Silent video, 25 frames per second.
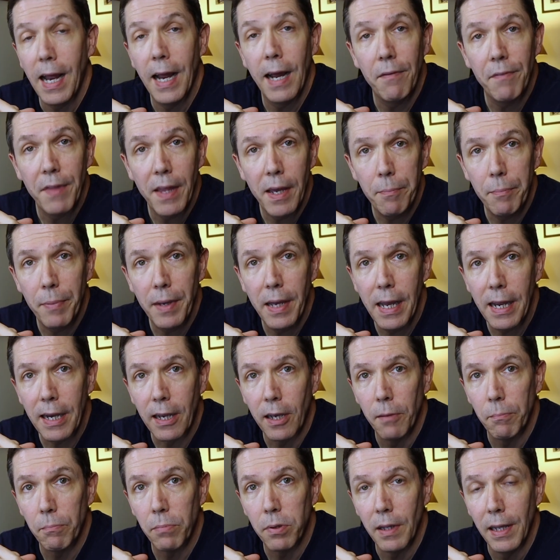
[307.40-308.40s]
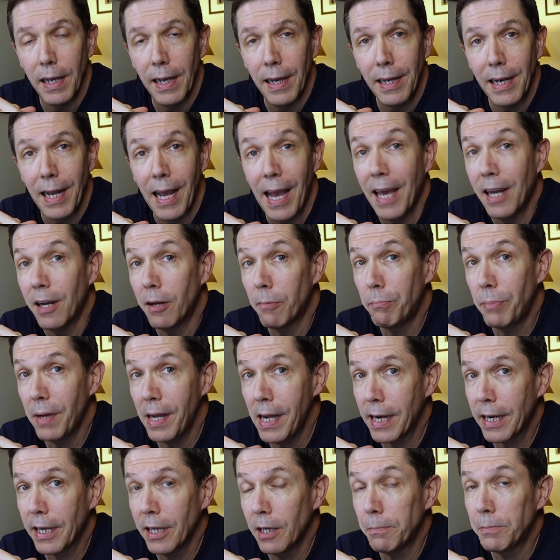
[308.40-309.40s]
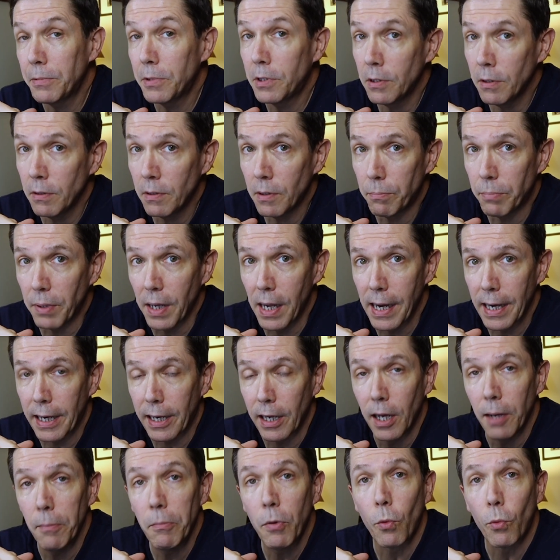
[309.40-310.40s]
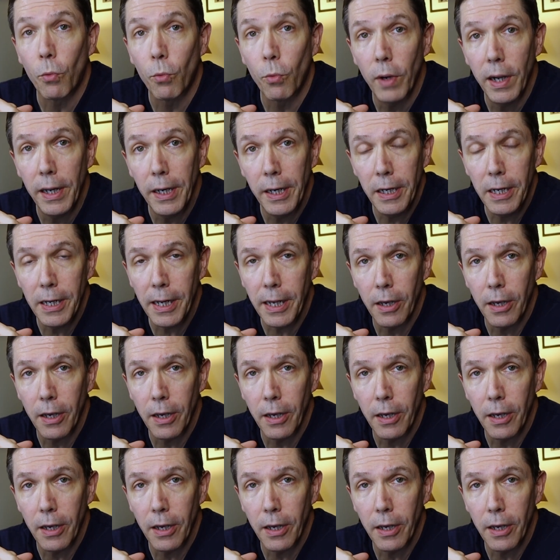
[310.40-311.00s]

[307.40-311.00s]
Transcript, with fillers: have that backup plan, and a backup to the backup ready to